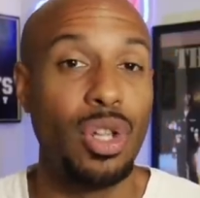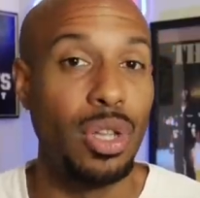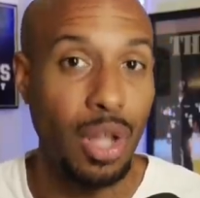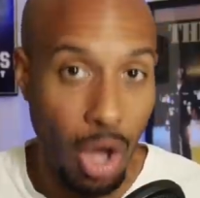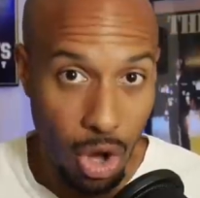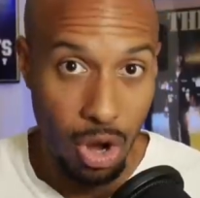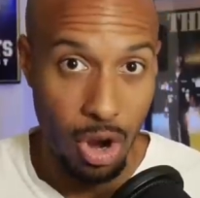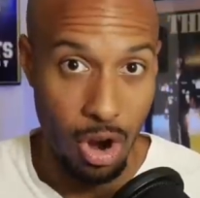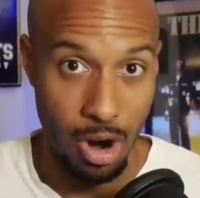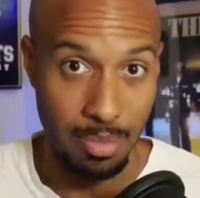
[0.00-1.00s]
long
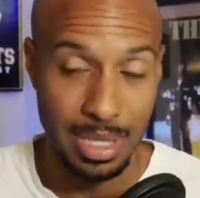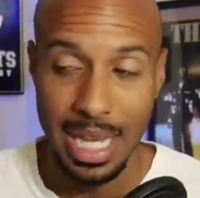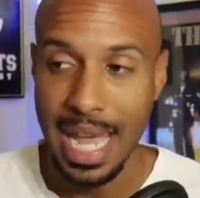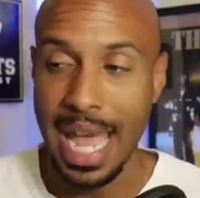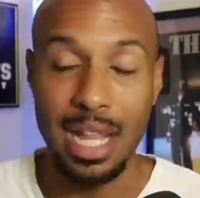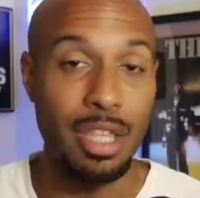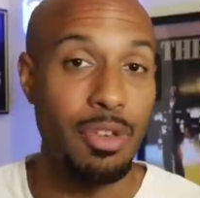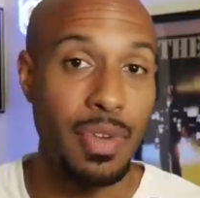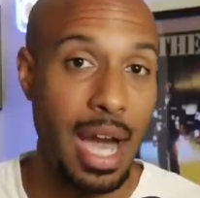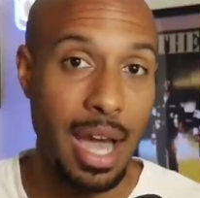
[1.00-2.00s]
arms And then
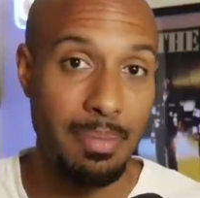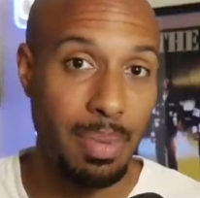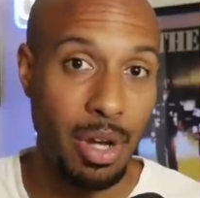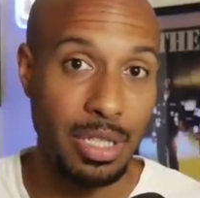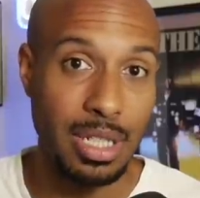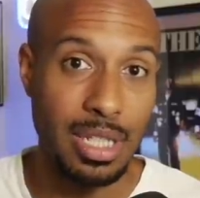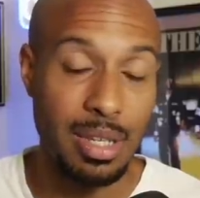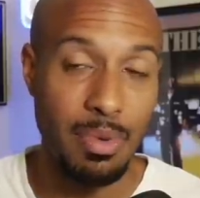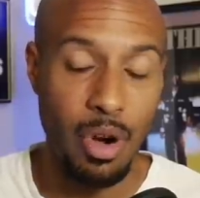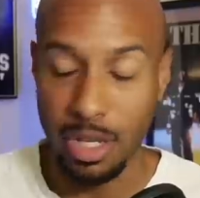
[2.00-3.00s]
you've got Paulson Adebo,